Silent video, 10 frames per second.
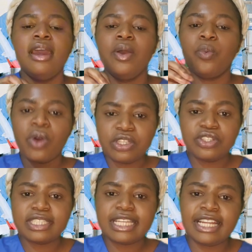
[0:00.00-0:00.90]
Once you're
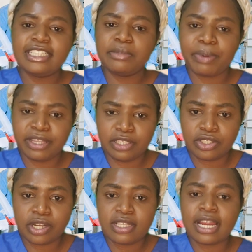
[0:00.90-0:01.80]
selected by the
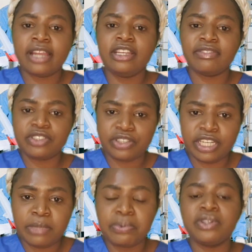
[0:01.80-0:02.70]
trust and you have a
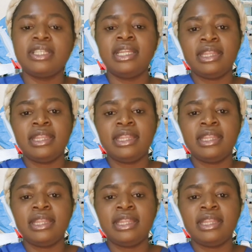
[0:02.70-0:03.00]
trainee post,